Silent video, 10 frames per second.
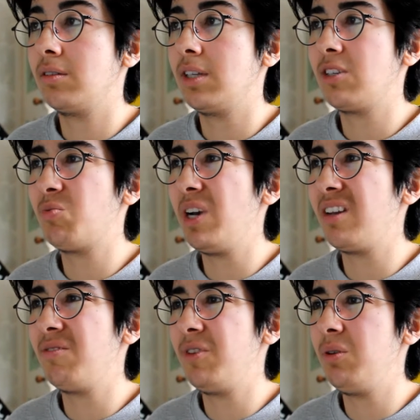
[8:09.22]
That's really
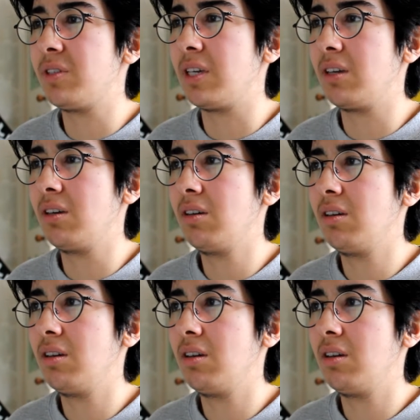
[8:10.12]
confusing.
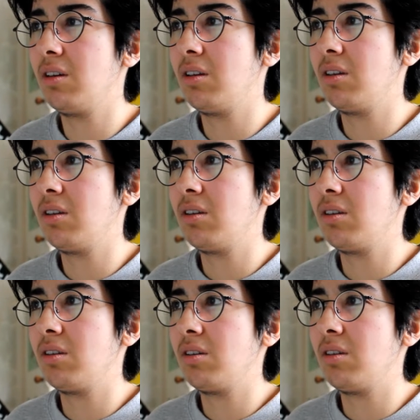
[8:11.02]

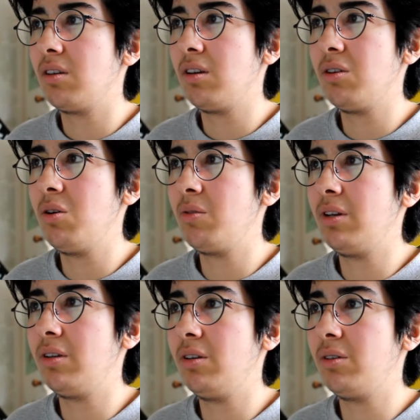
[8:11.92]
I don't know,
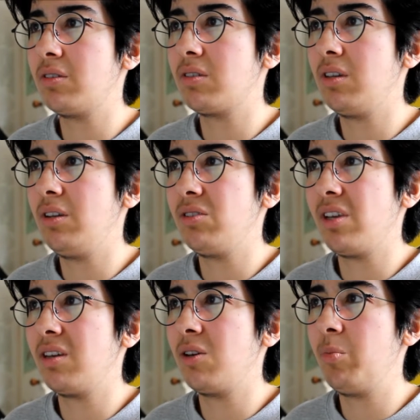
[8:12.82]
it looks
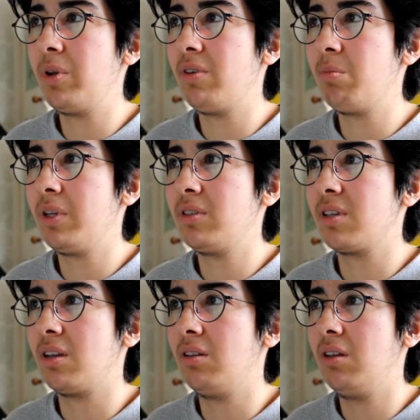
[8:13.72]
like it could be a red blood
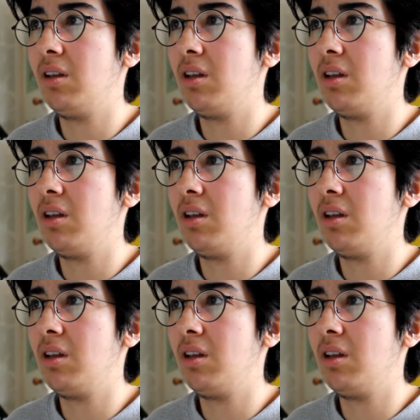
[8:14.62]
cell.